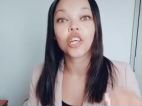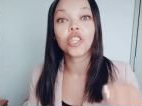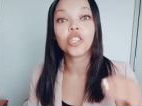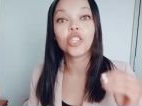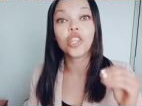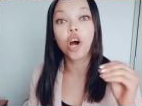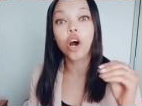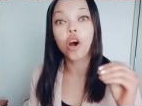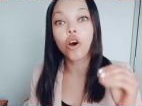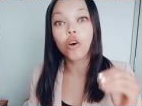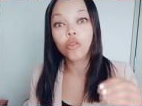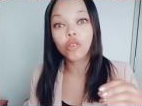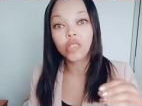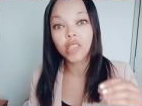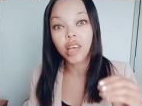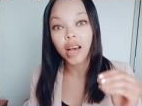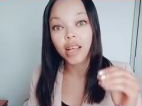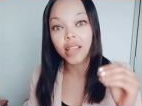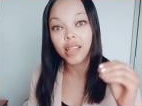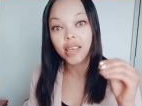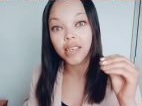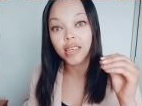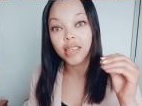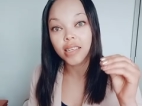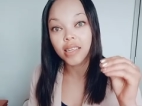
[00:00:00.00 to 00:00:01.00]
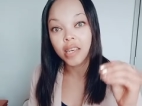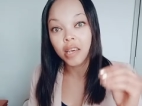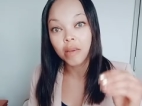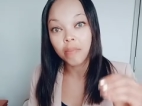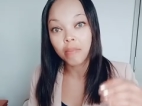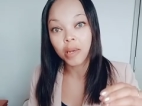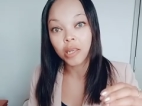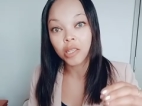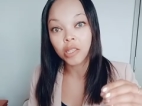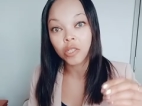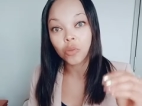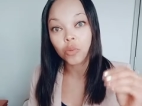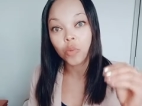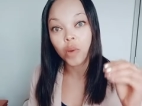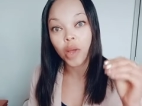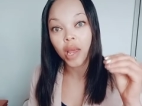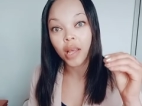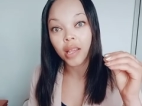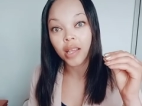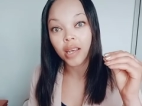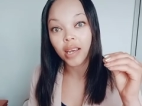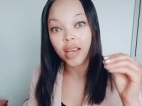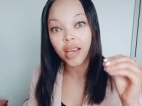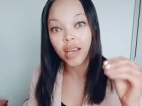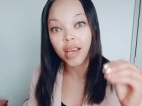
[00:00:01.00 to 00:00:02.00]
Those are the demons where
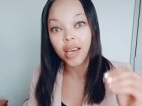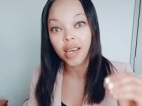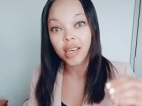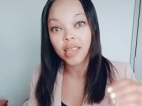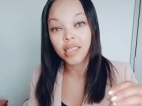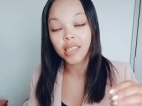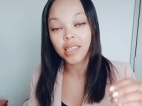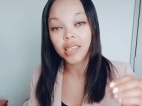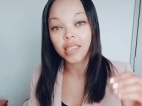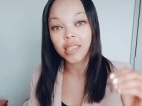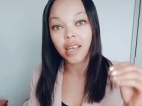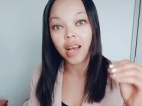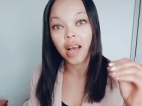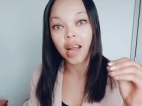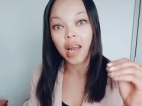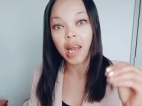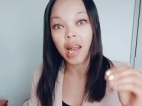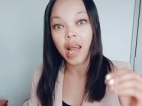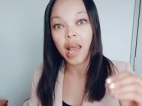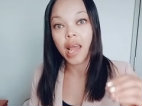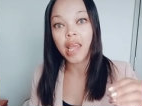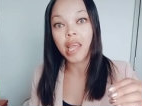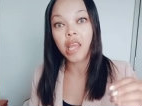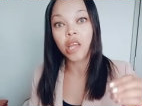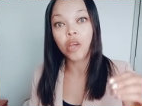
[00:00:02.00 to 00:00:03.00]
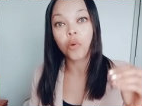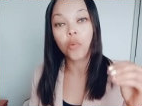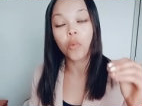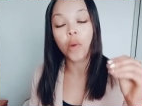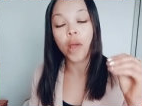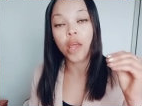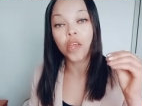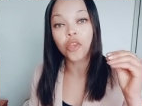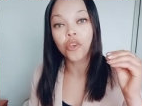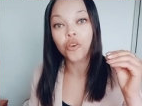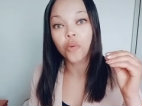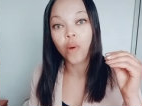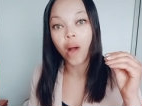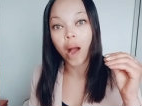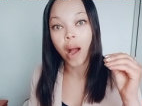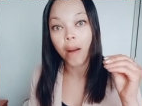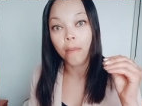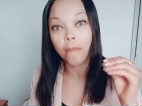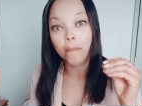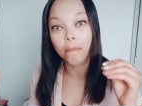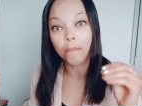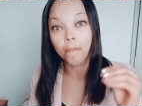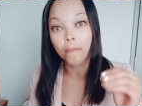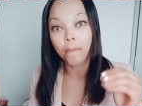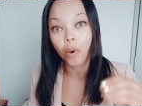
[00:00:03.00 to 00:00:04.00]
the curses are laying where you
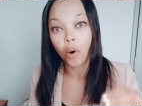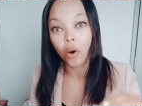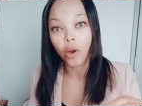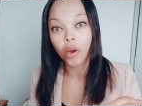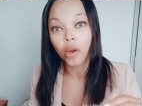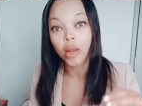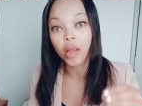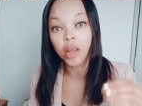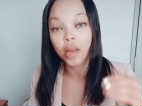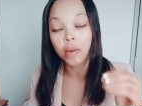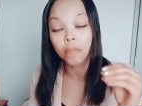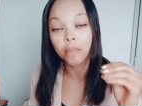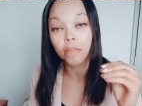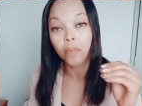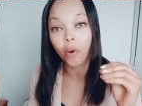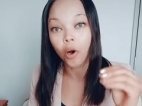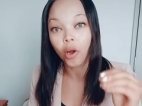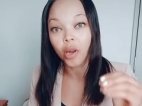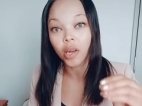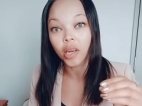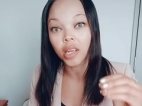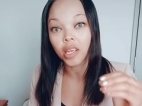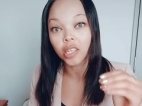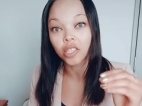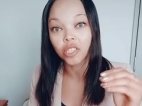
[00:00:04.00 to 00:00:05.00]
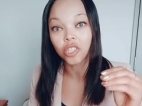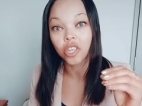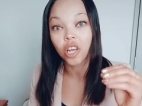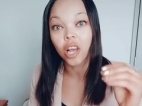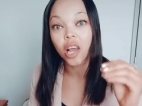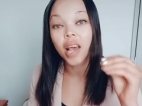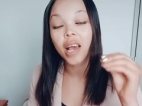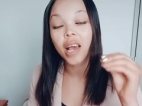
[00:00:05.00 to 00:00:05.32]
are born in bondage.